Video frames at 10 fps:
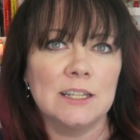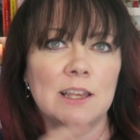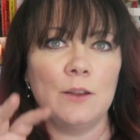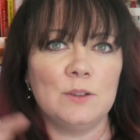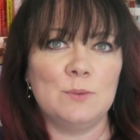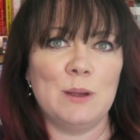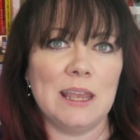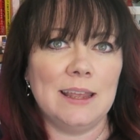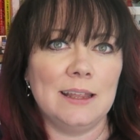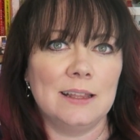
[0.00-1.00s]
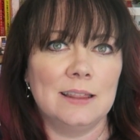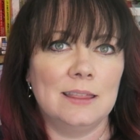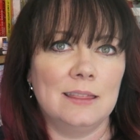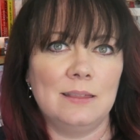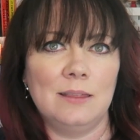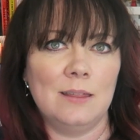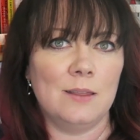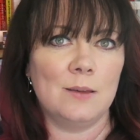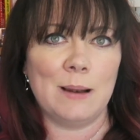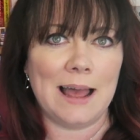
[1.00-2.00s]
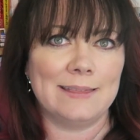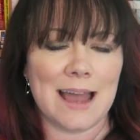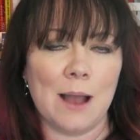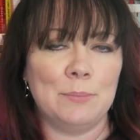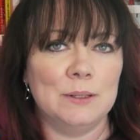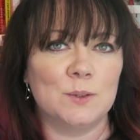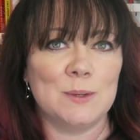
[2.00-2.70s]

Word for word: going to be the, the plan that happens.